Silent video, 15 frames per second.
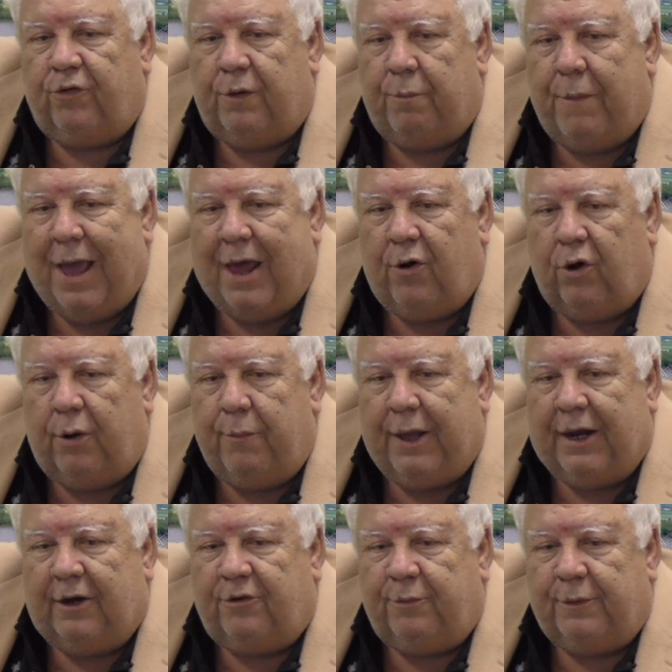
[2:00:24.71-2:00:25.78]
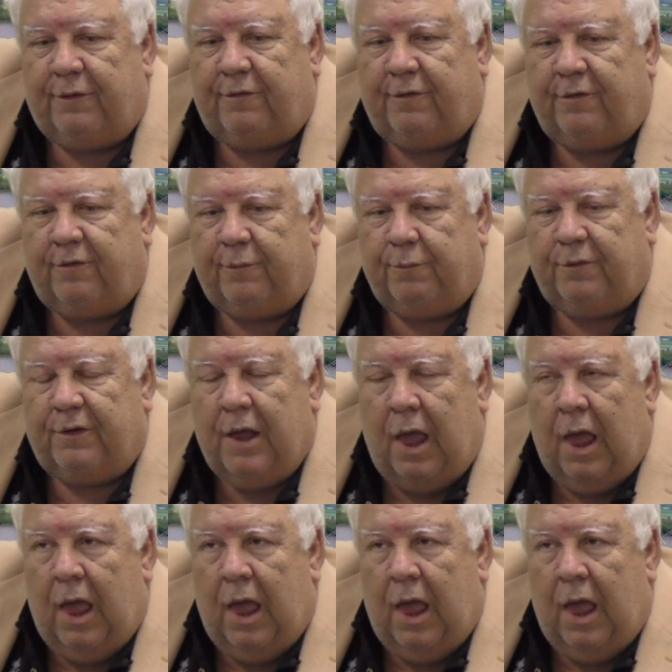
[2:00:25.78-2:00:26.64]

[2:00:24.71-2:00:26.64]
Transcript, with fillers: in battery management systems